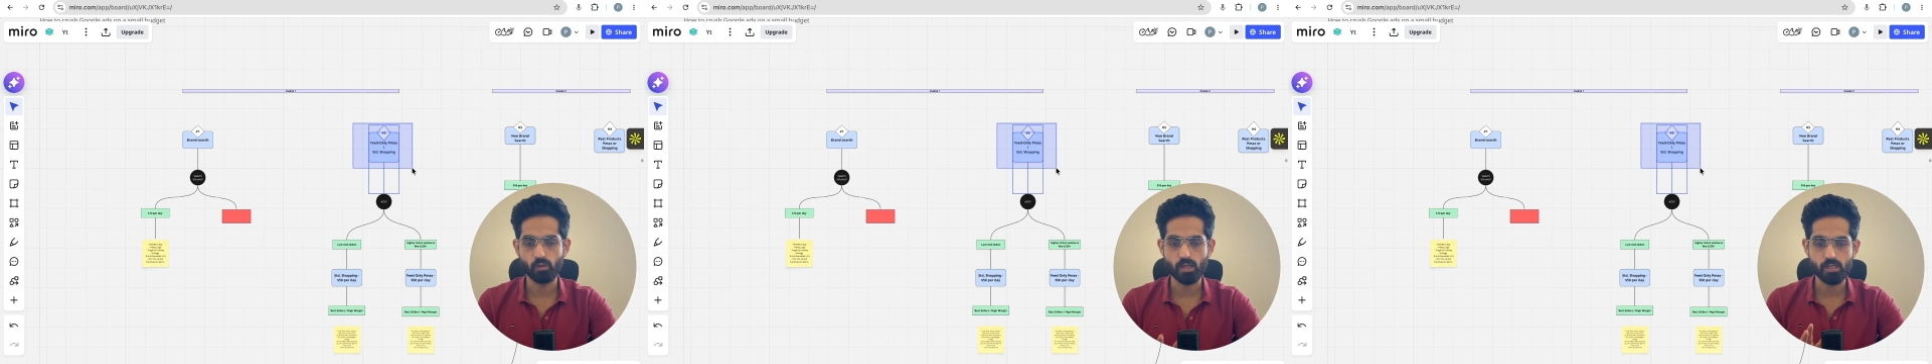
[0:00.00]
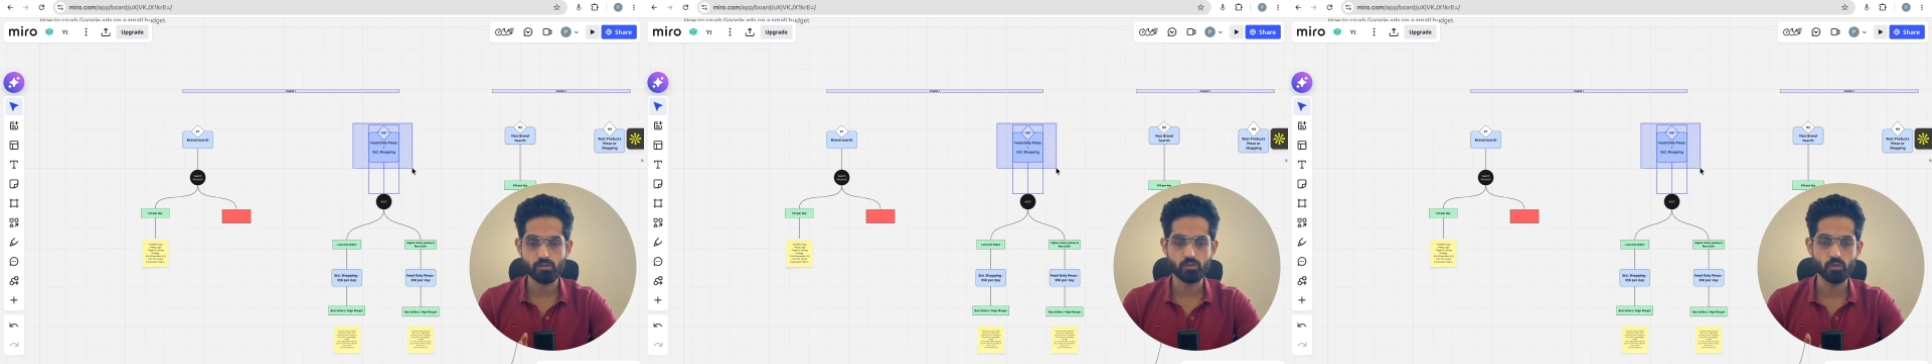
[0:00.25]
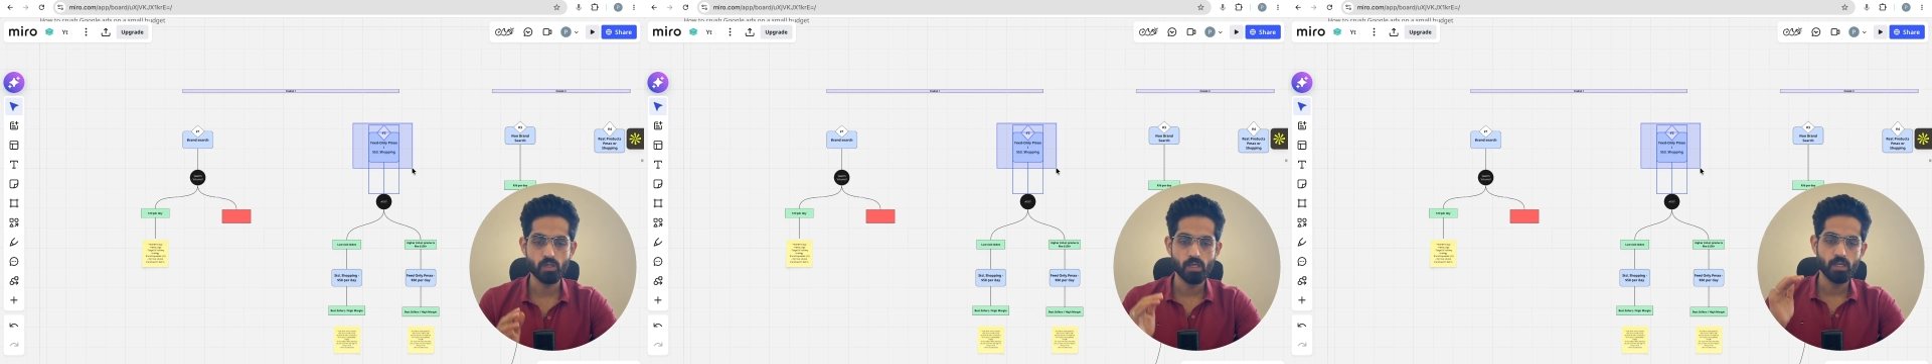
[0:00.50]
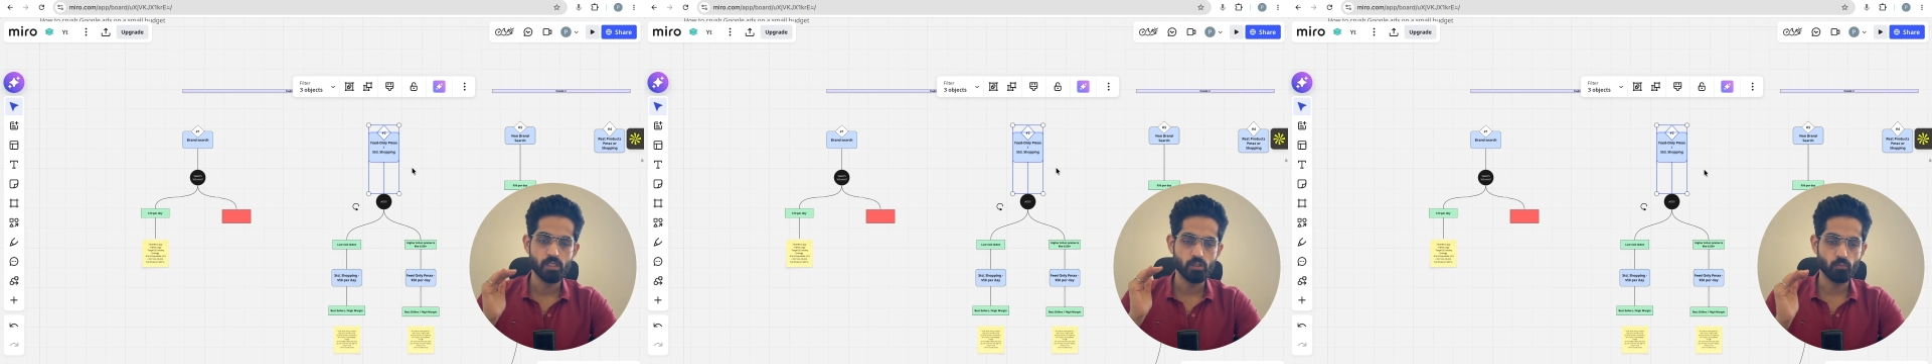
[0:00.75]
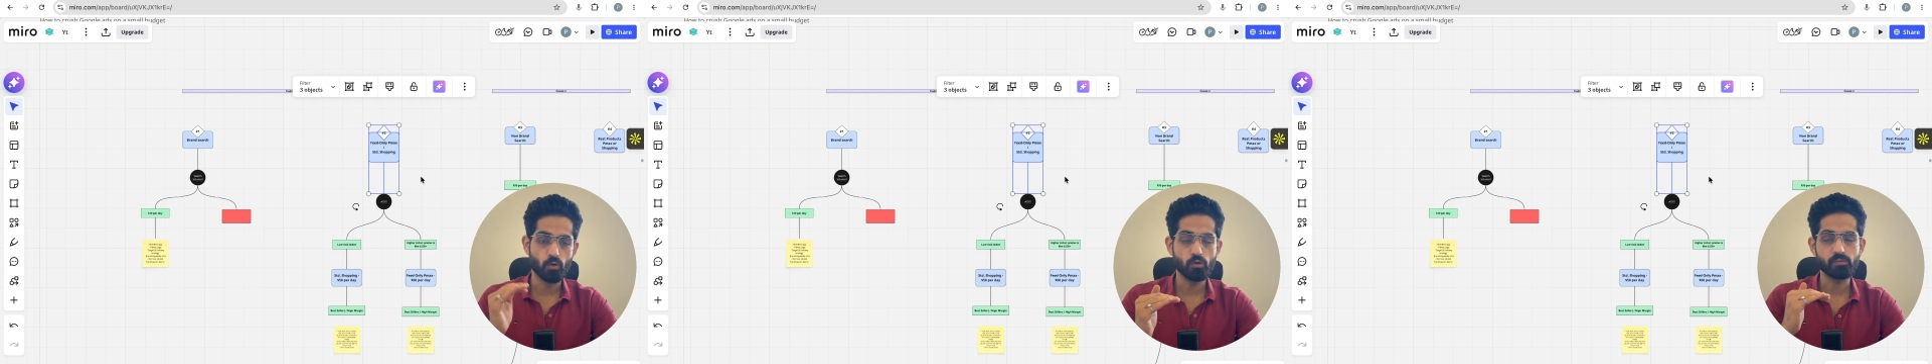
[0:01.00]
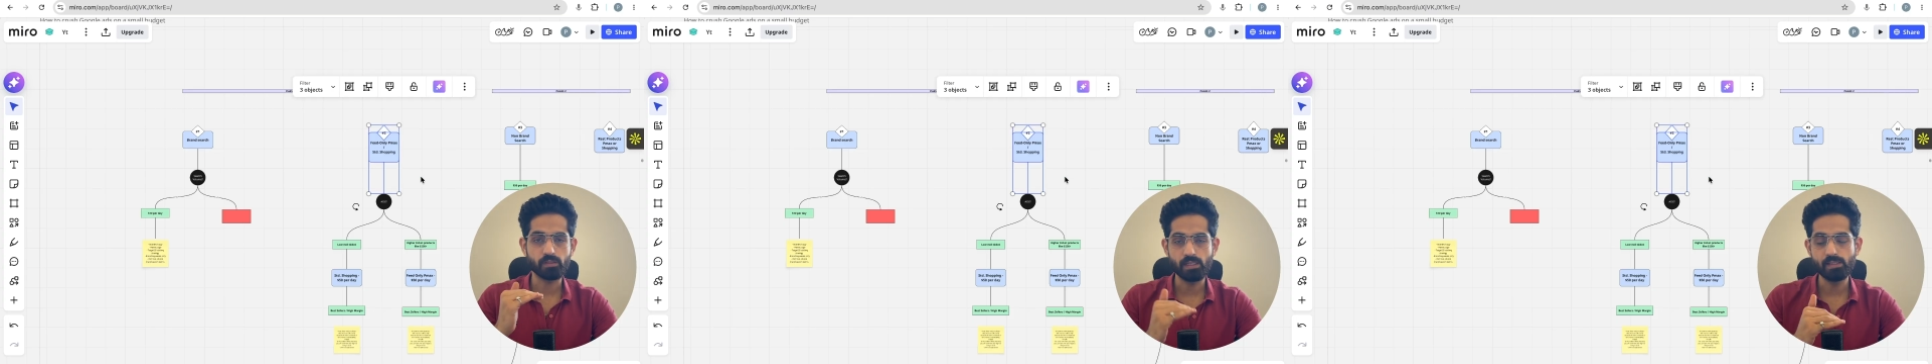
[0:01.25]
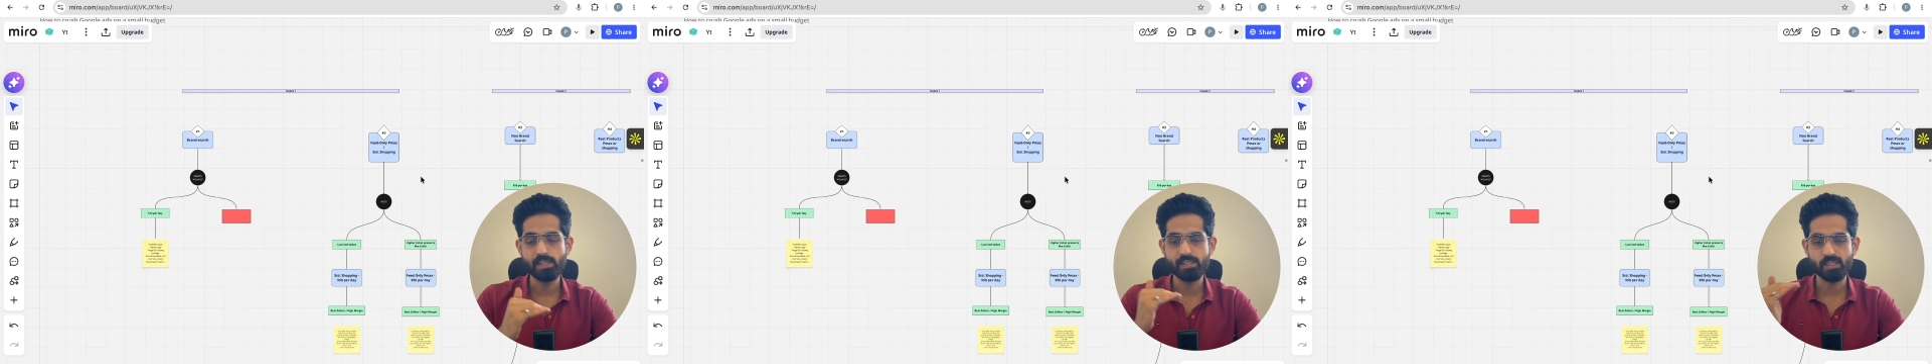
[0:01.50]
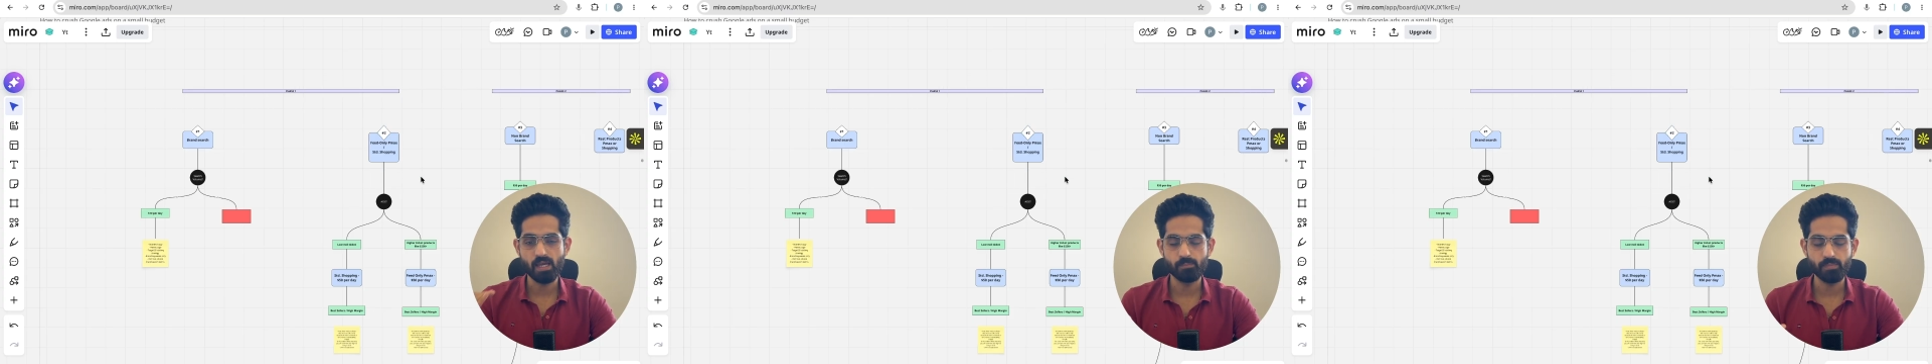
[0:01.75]
Okay, so you want to scale
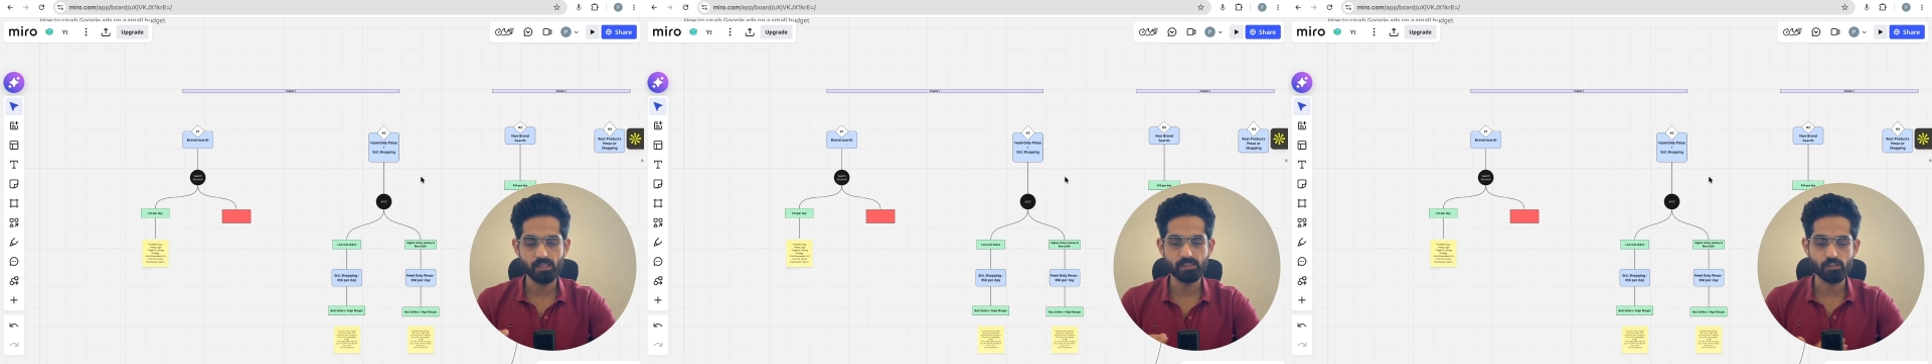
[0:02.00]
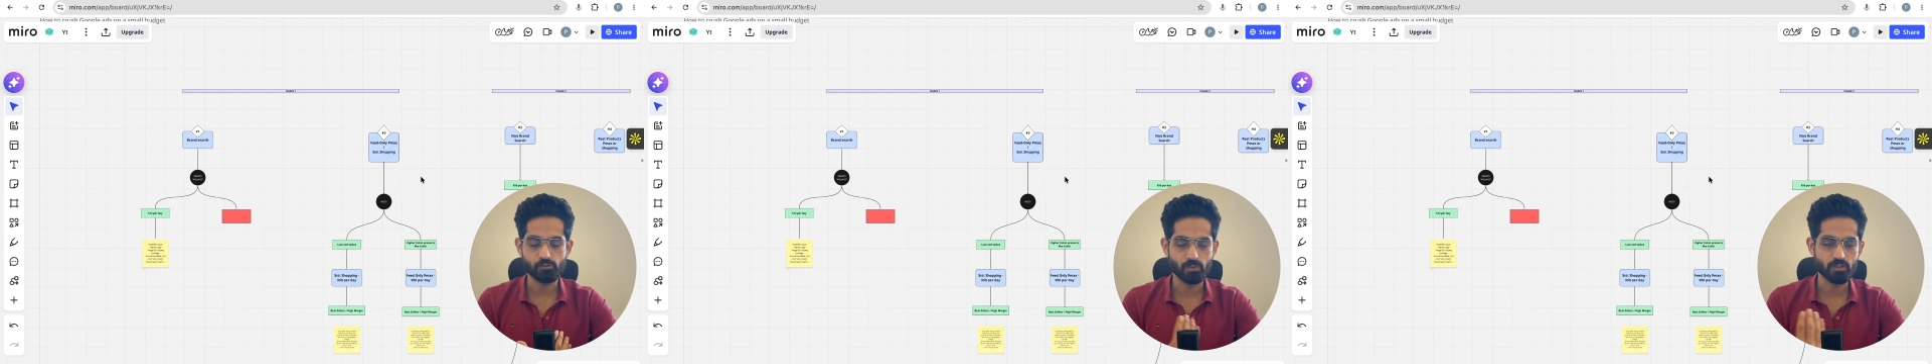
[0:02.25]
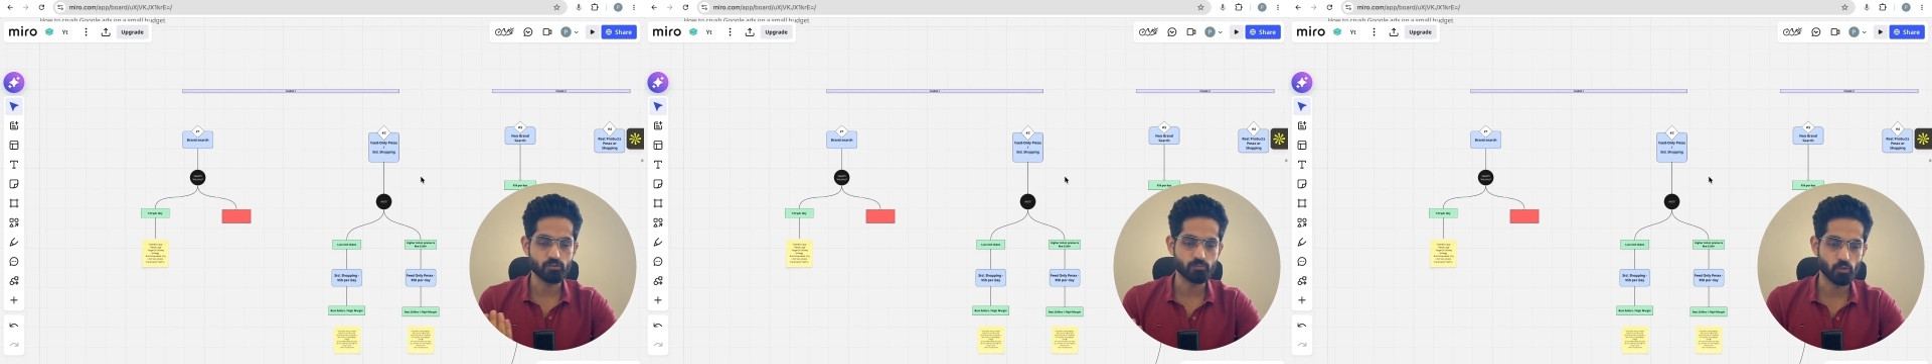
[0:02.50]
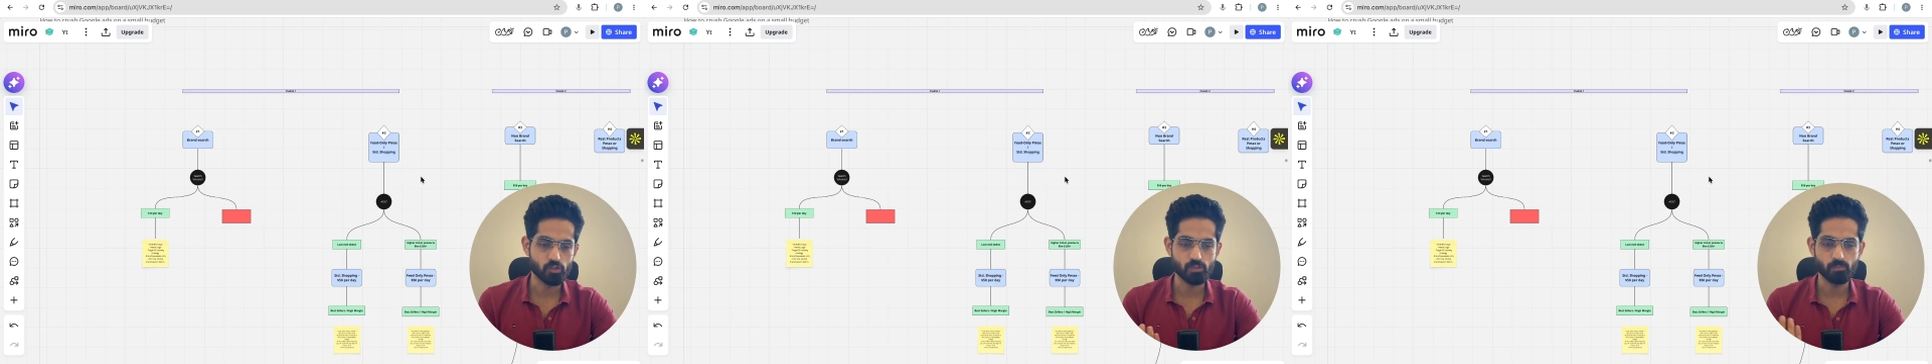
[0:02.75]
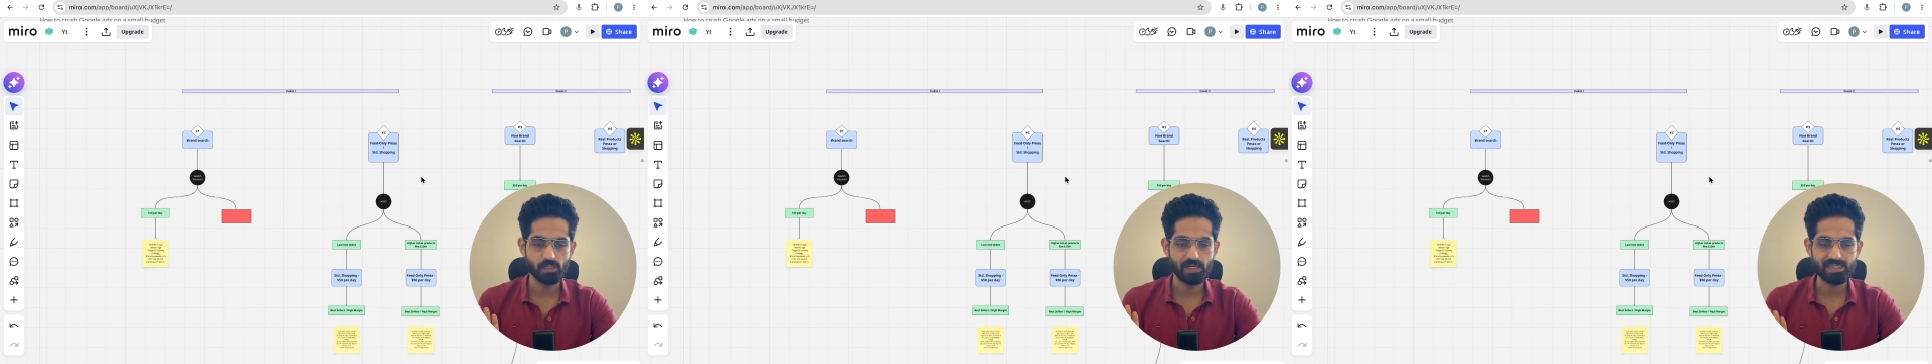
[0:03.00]
this campaign as much as possible,